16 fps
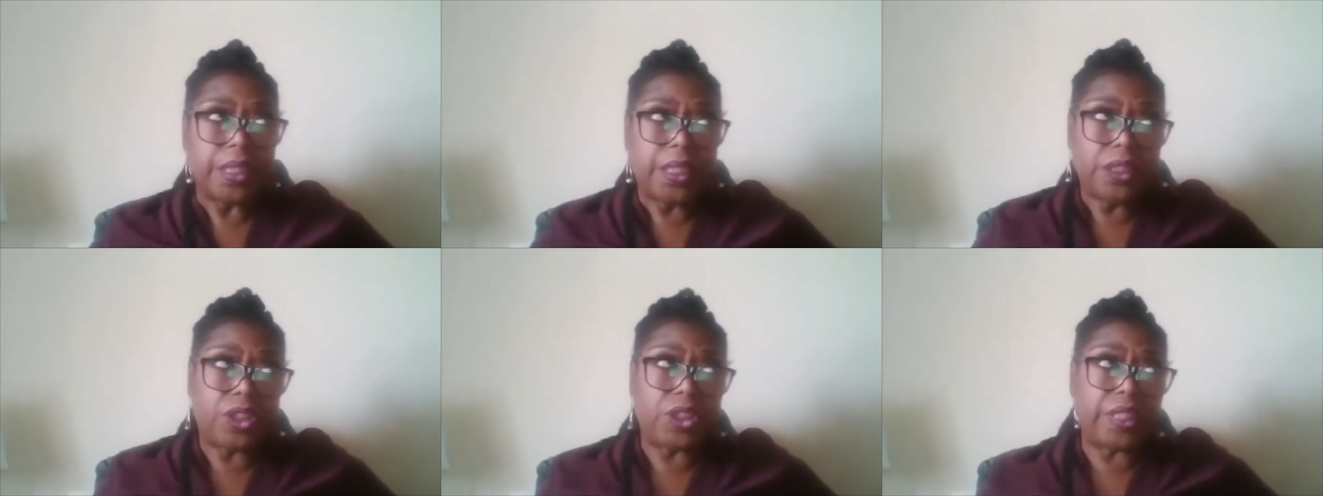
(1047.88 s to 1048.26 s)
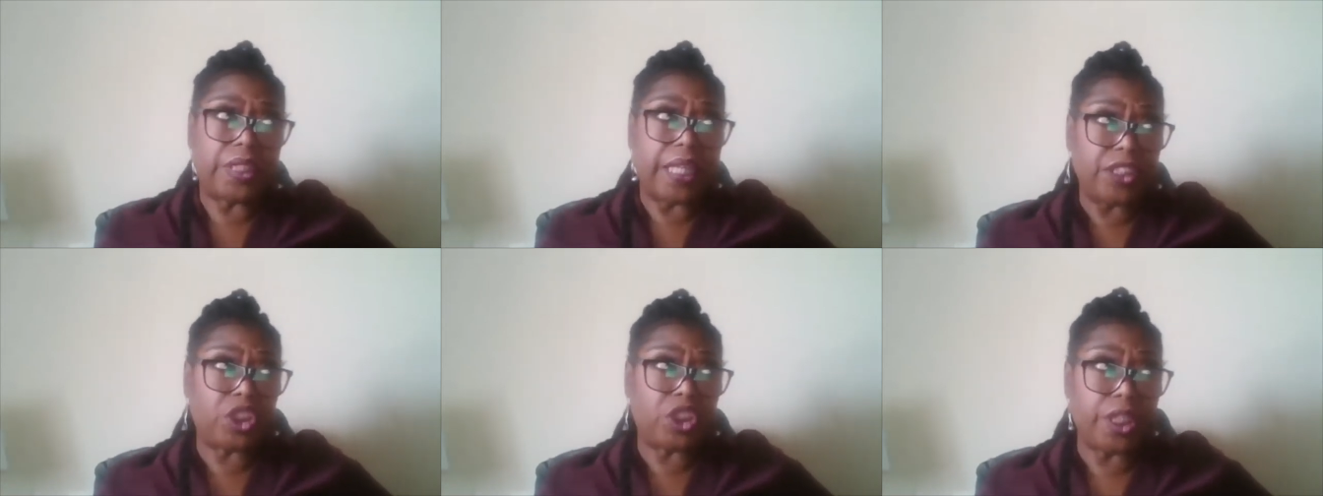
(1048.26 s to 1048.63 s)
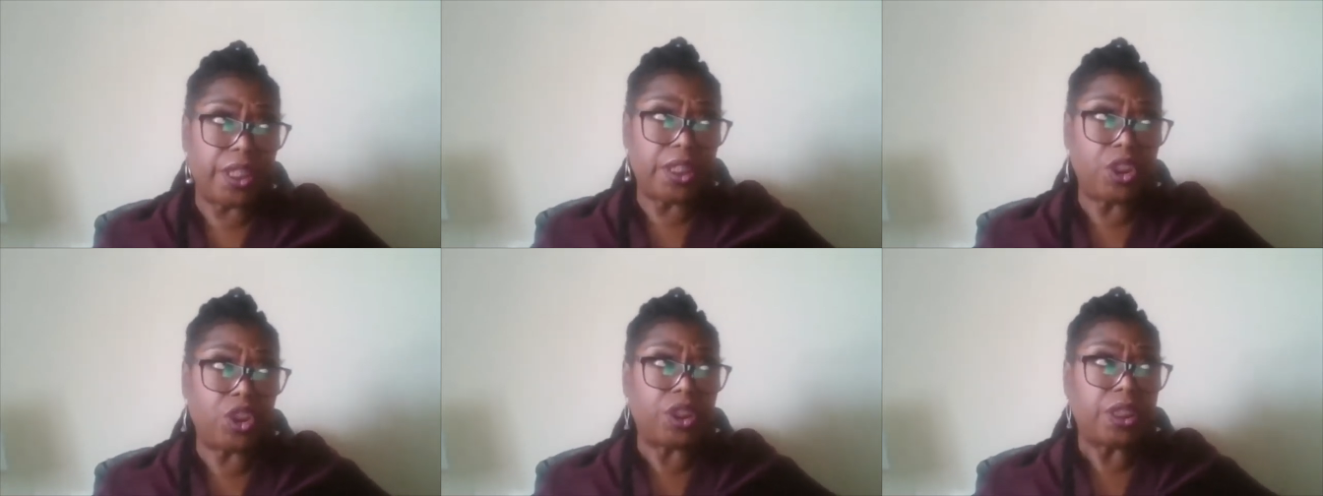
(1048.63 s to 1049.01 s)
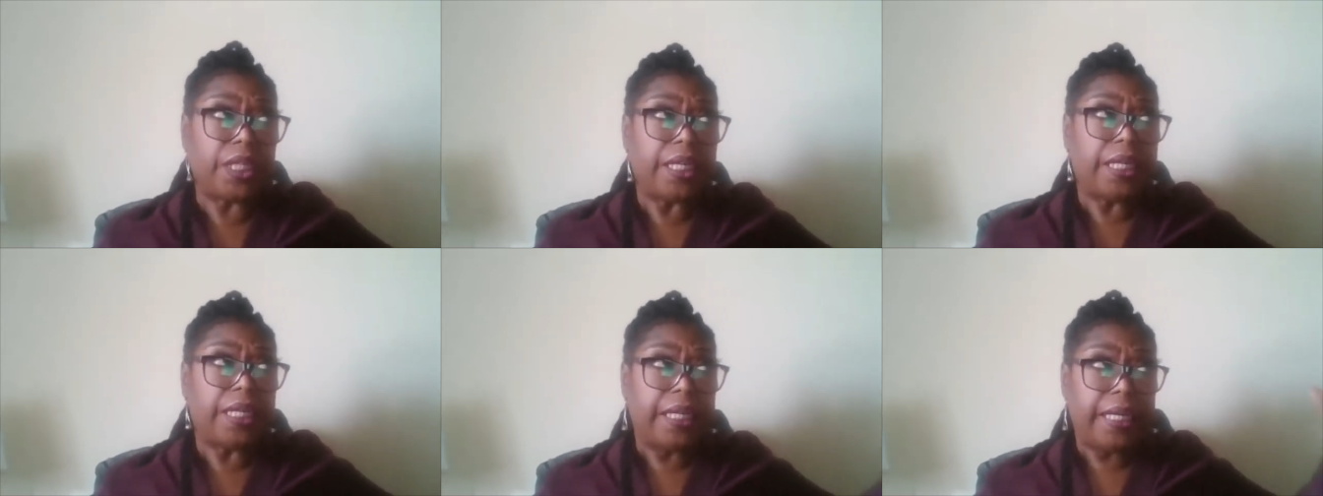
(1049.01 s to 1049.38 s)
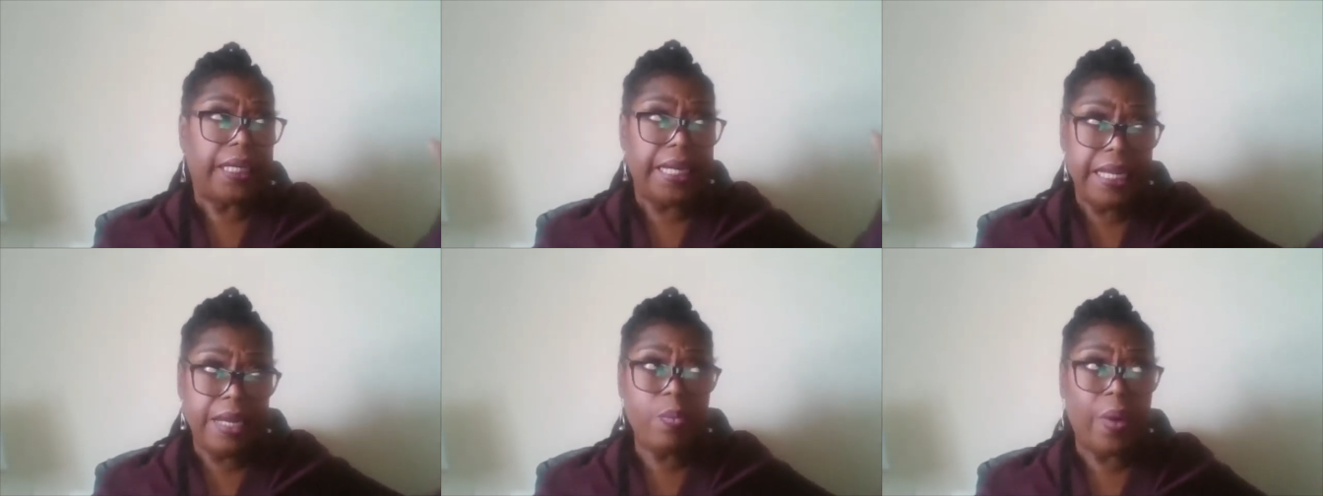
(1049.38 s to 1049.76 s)
to that church,
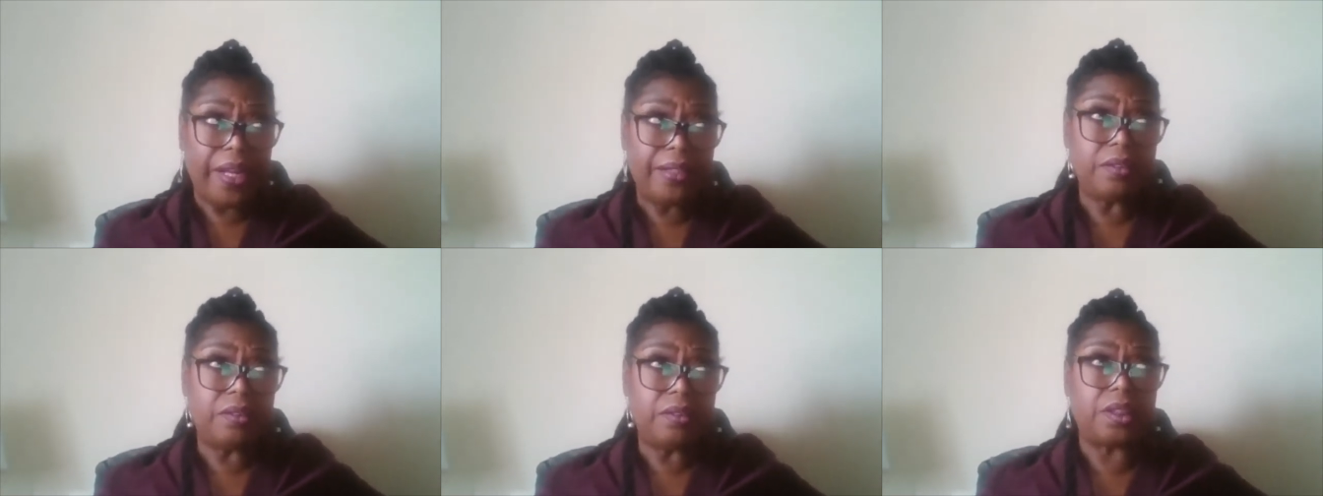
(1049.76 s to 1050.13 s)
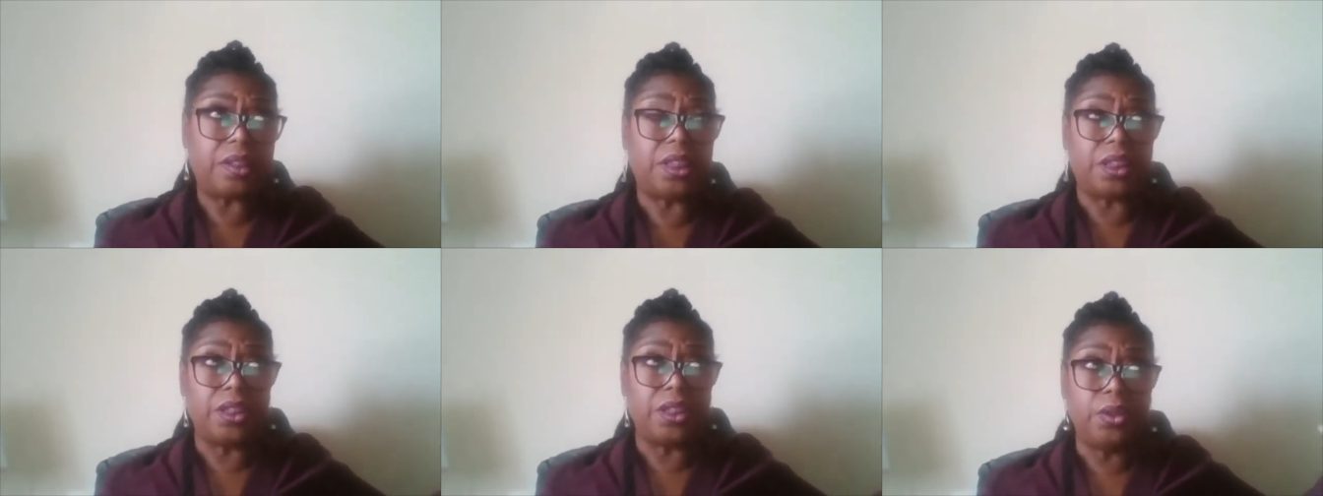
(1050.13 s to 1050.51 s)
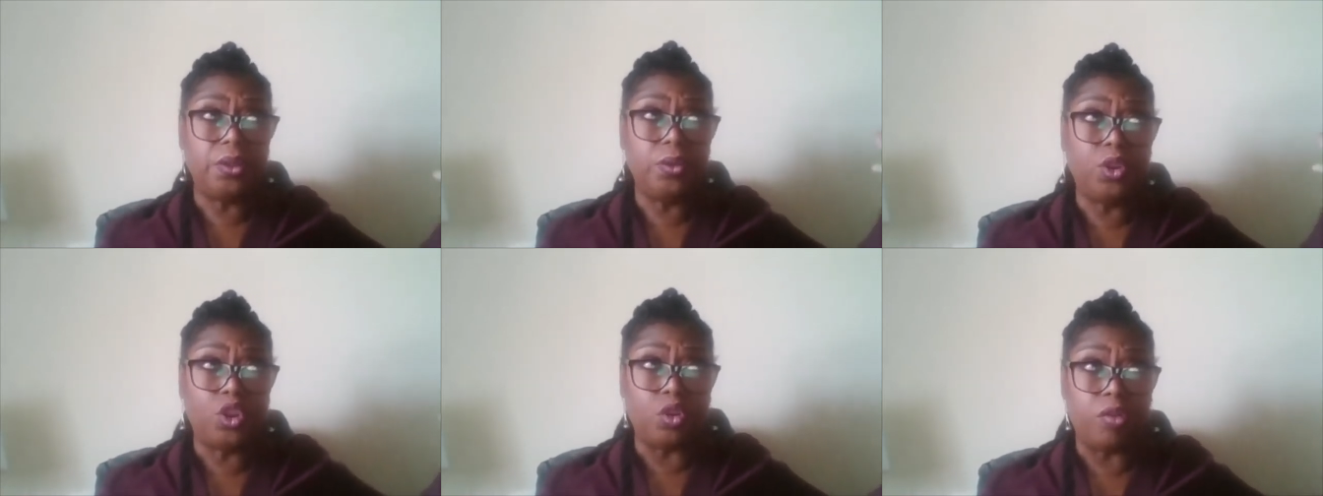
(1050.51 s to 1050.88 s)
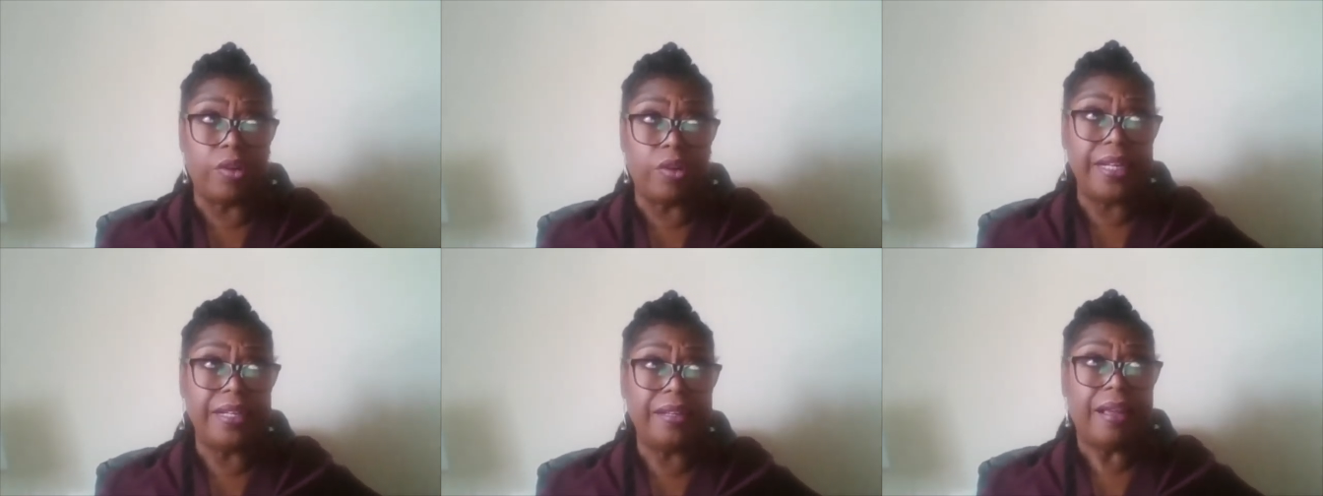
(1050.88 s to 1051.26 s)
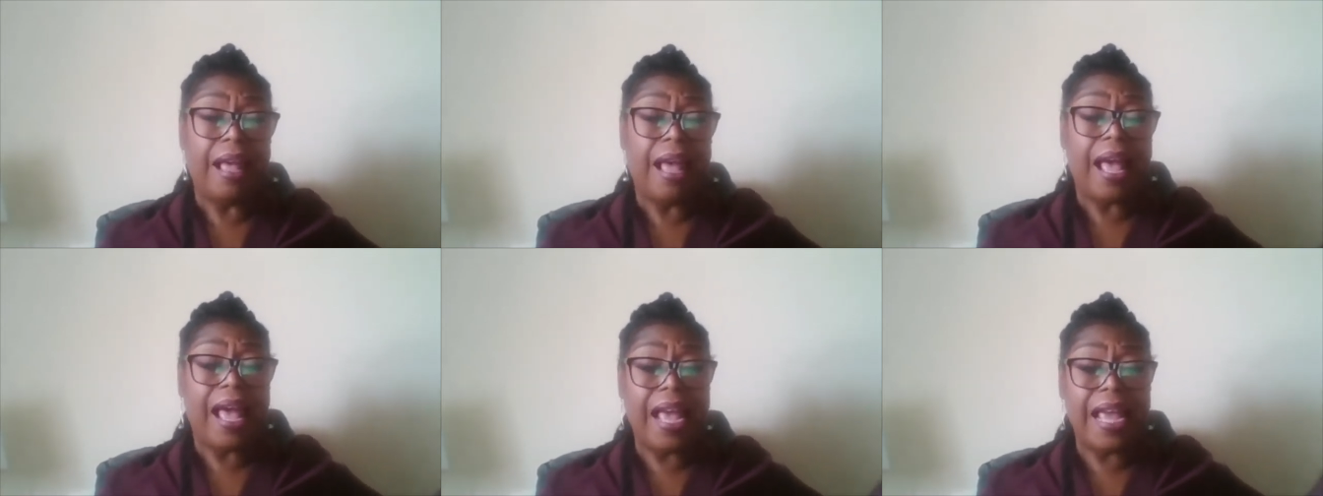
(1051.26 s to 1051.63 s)
he went to join
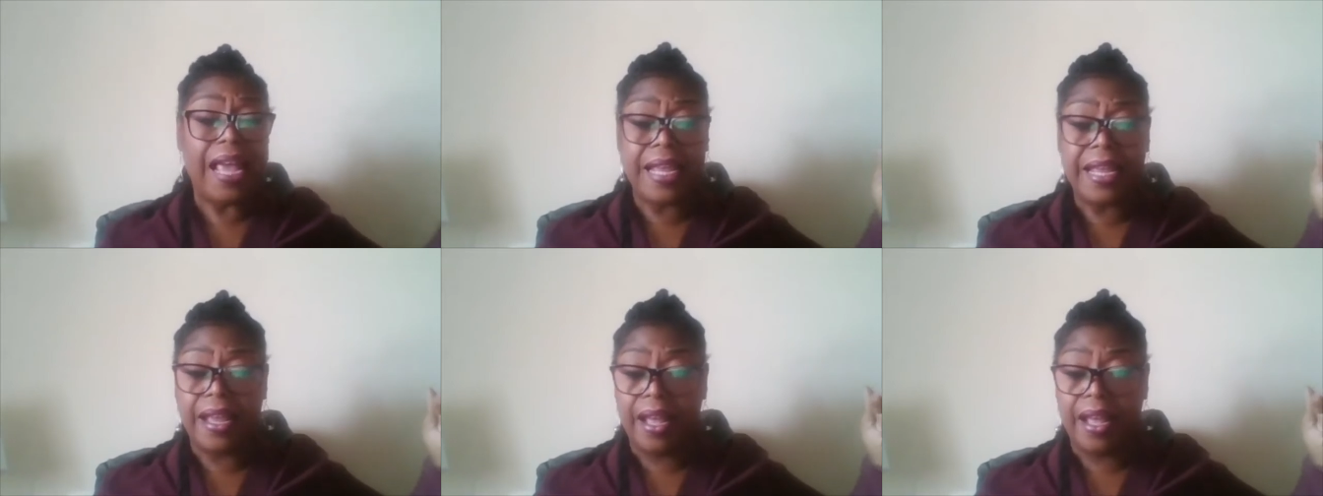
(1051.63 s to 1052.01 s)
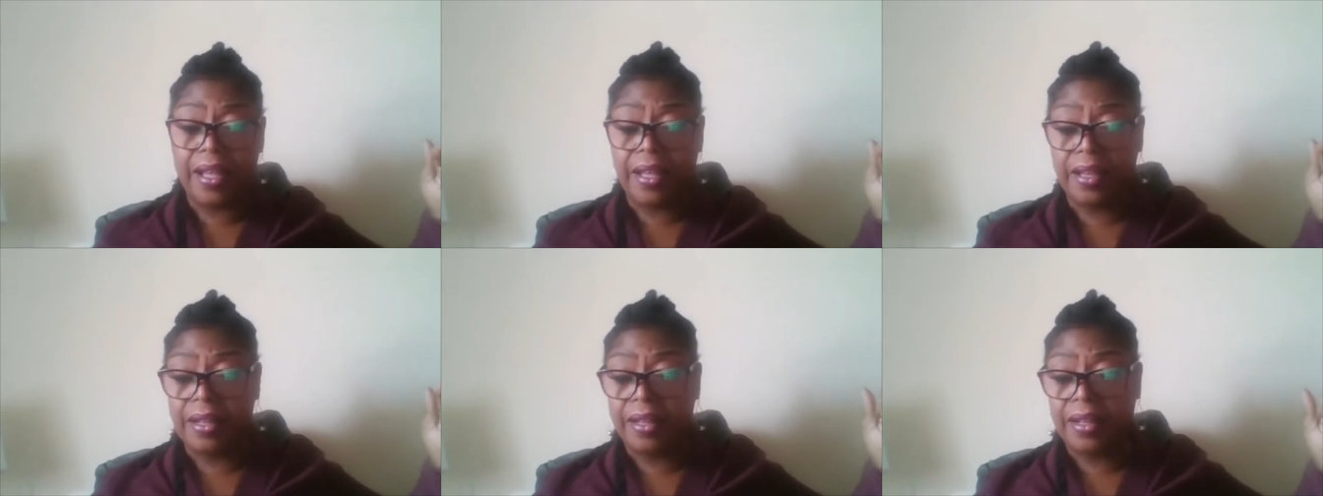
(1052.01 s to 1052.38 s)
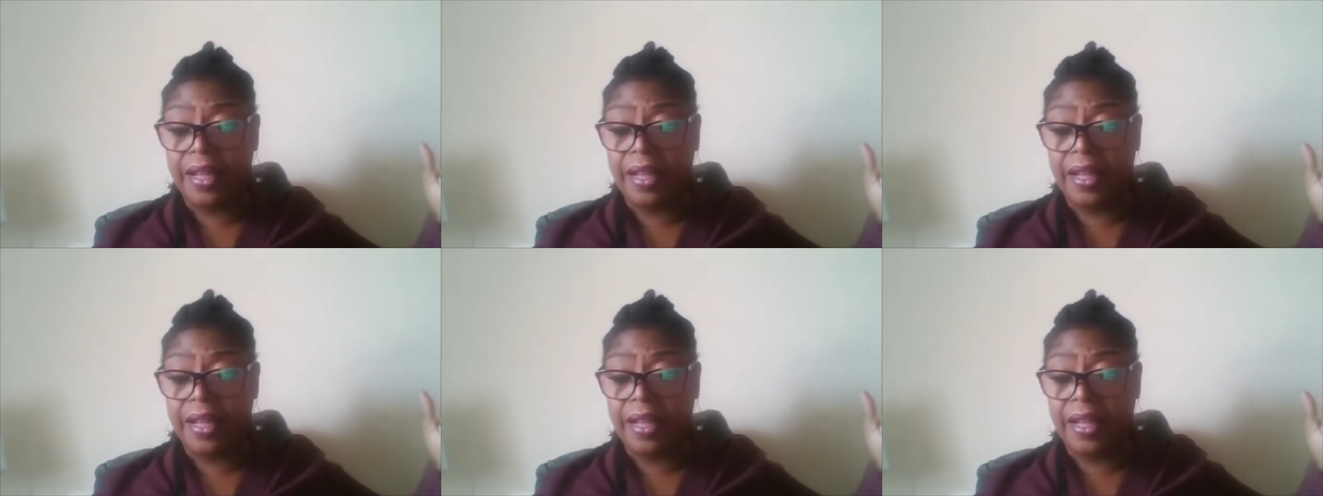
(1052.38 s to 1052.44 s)
a, uh,